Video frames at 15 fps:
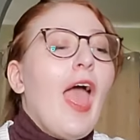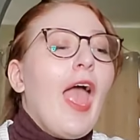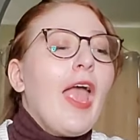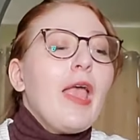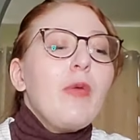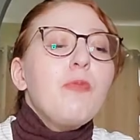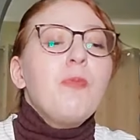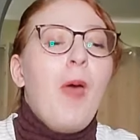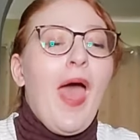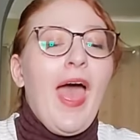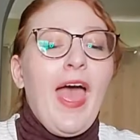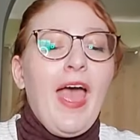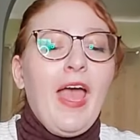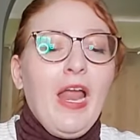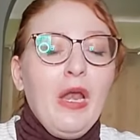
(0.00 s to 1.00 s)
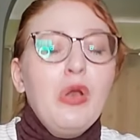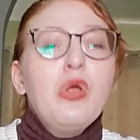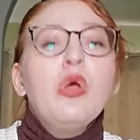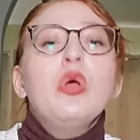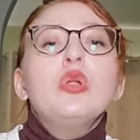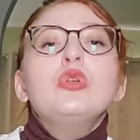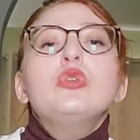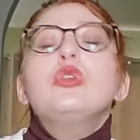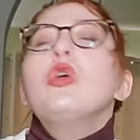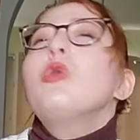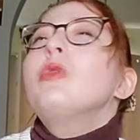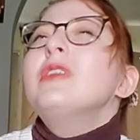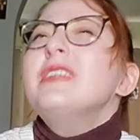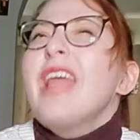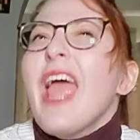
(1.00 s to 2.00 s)
a man
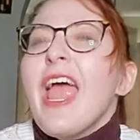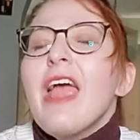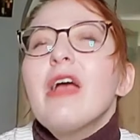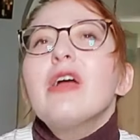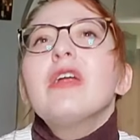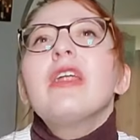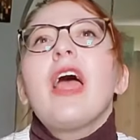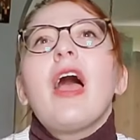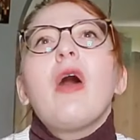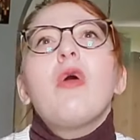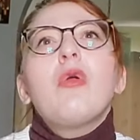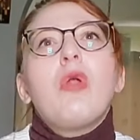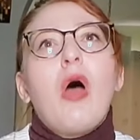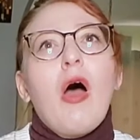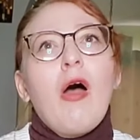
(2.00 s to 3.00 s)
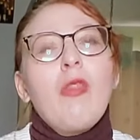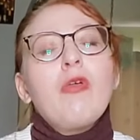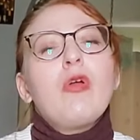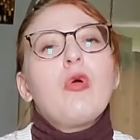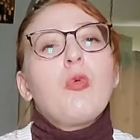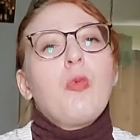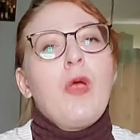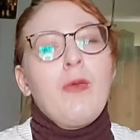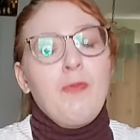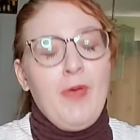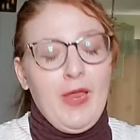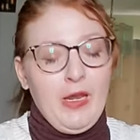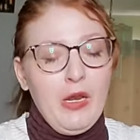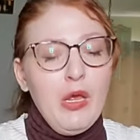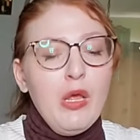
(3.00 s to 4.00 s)
to tear down other
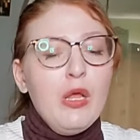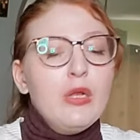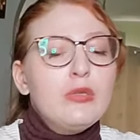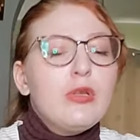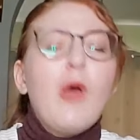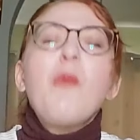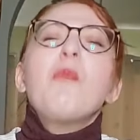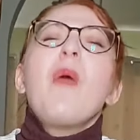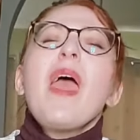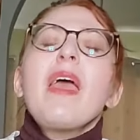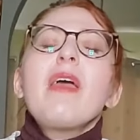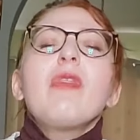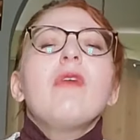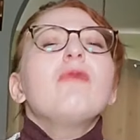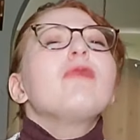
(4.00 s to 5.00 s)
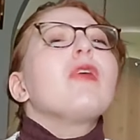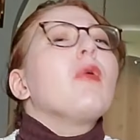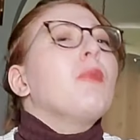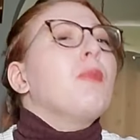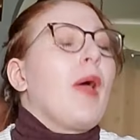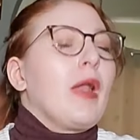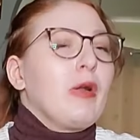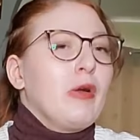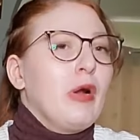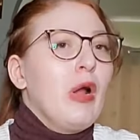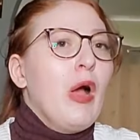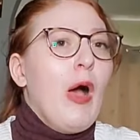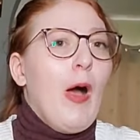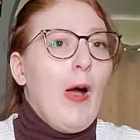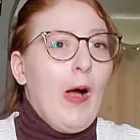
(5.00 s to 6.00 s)
women to make them feel better
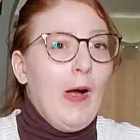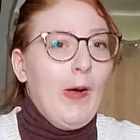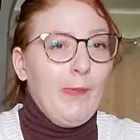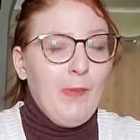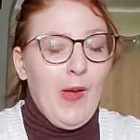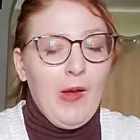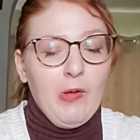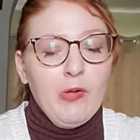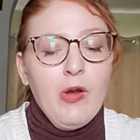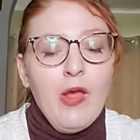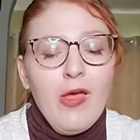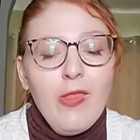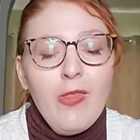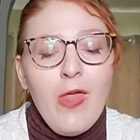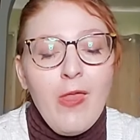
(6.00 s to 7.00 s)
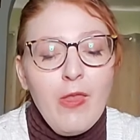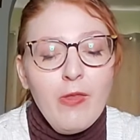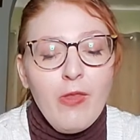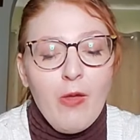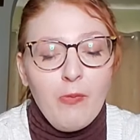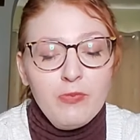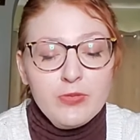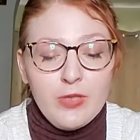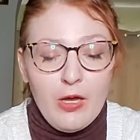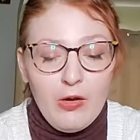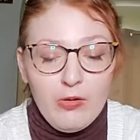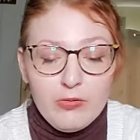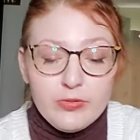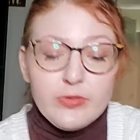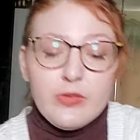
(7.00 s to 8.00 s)
about th-
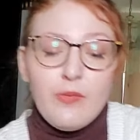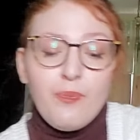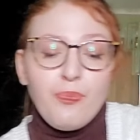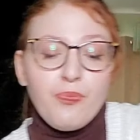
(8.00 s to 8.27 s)
themselves.